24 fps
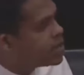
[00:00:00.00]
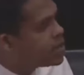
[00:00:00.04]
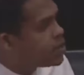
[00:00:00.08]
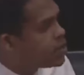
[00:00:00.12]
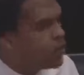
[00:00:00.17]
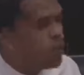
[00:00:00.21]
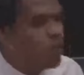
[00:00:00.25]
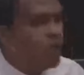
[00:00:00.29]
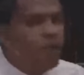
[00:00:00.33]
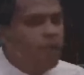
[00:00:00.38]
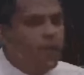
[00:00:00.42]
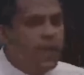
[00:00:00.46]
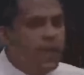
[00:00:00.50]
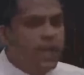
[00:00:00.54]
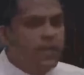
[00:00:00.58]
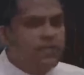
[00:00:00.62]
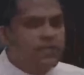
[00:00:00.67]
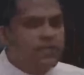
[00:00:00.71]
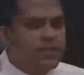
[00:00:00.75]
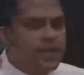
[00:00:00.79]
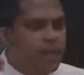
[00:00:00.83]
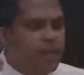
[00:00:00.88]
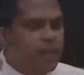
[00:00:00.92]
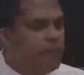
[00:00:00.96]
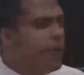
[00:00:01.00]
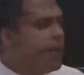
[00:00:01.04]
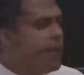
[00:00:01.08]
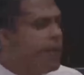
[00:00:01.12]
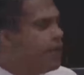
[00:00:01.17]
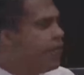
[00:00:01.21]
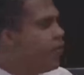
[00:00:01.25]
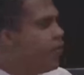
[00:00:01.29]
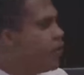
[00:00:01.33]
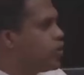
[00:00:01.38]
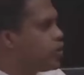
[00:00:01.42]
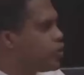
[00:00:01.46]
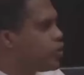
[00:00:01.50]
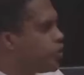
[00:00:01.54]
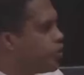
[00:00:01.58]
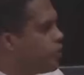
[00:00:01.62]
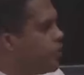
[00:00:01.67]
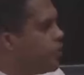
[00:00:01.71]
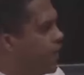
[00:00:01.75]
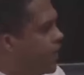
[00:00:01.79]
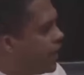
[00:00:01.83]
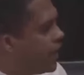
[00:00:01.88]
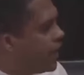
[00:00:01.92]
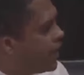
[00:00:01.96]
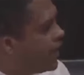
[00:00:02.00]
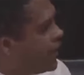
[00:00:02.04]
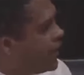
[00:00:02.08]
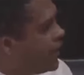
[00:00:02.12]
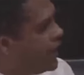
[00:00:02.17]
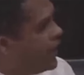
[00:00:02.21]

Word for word: So if somebody wants to be